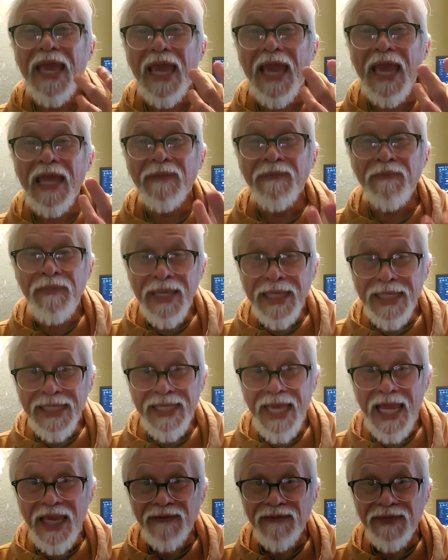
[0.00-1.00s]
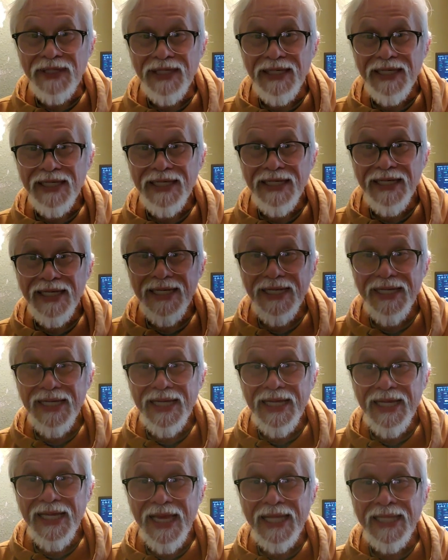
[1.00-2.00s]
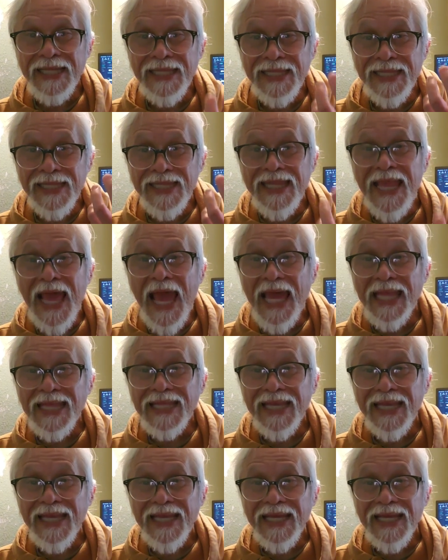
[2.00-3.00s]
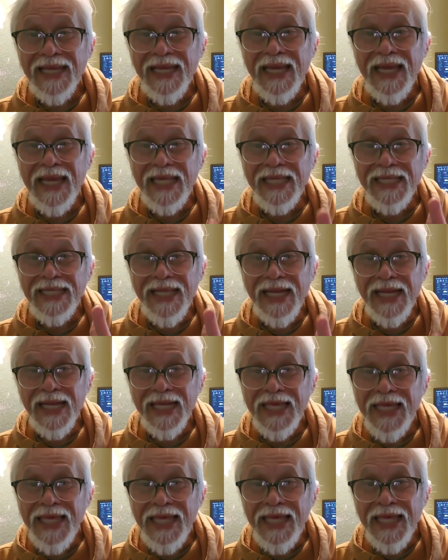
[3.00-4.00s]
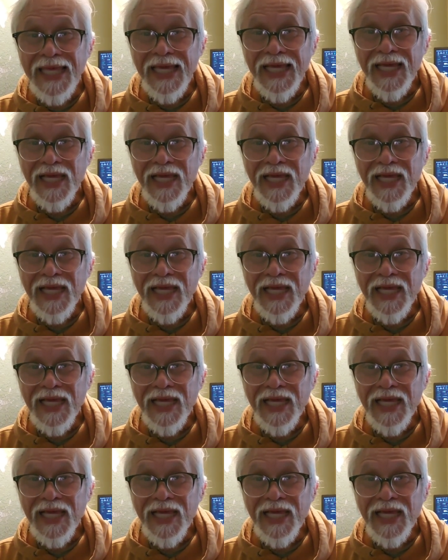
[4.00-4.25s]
And be saved. And that is the key